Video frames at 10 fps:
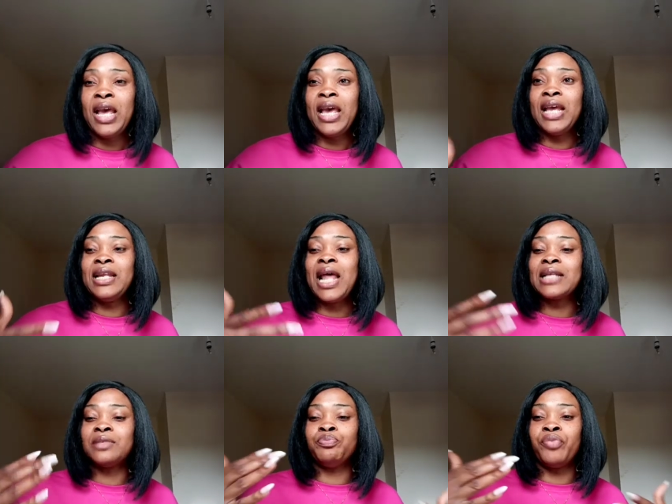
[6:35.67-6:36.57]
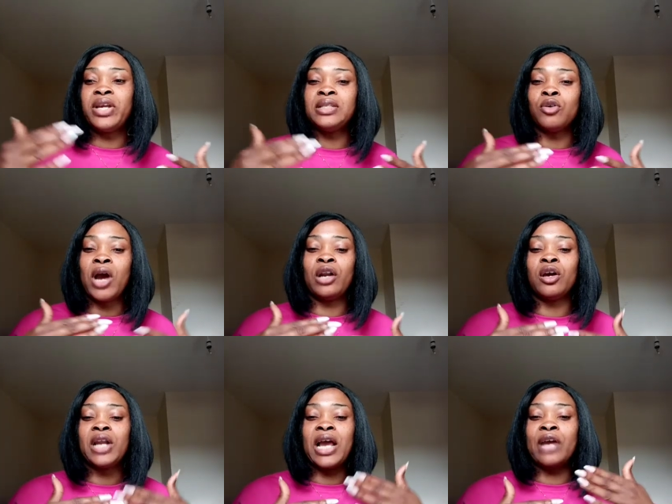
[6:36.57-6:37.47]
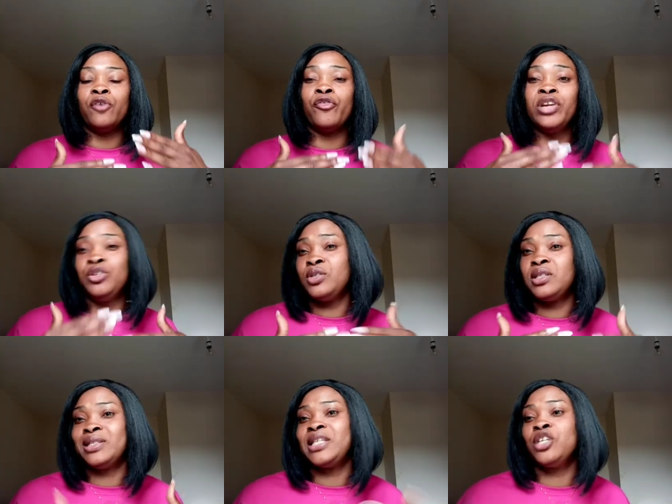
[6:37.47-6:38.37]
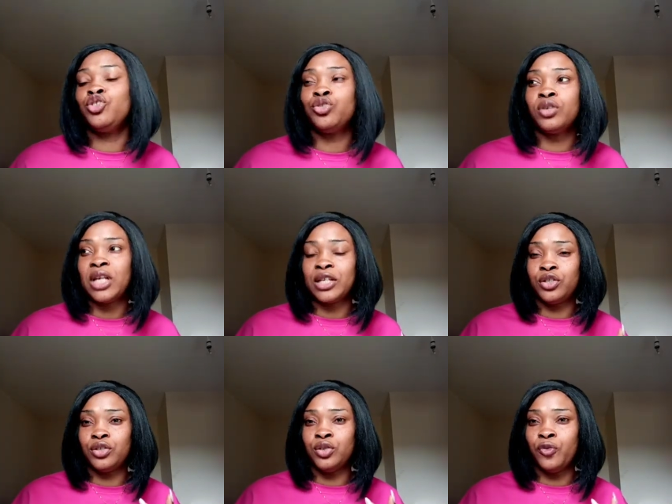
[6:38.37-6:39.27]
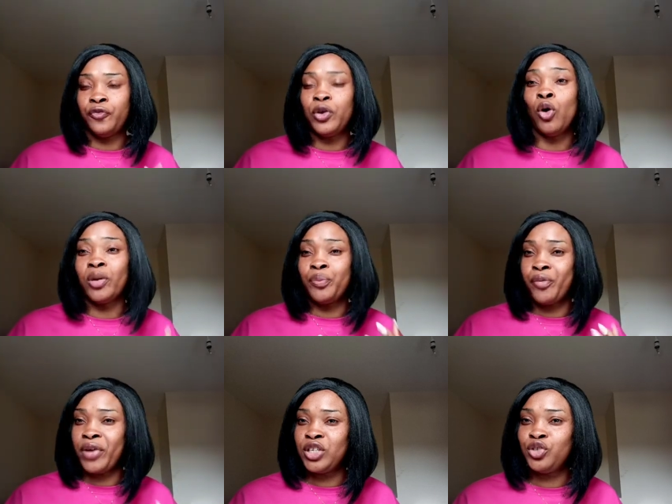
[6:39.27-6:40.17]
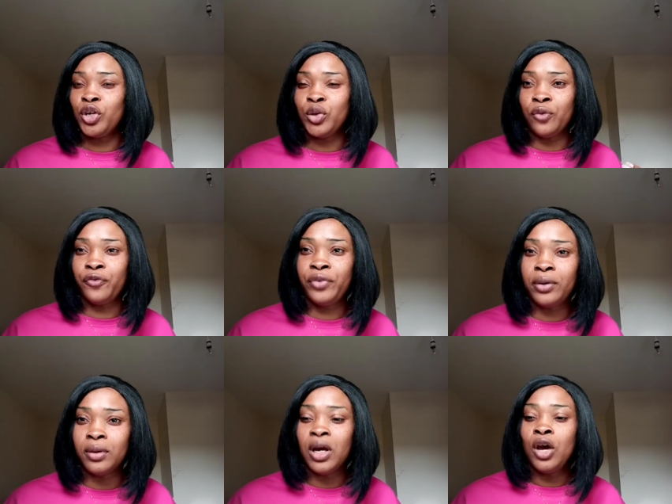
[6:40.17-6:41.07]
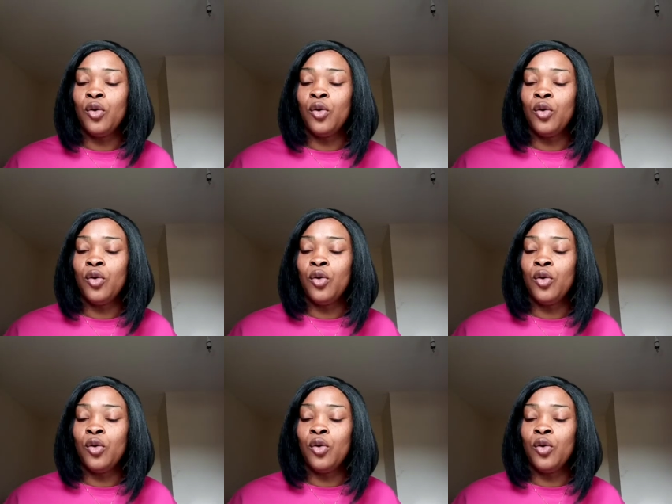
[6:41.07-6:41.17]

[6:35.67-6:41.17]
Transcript: and that brings or kind of that kind of reduces the tension that you feel or the pressure you feel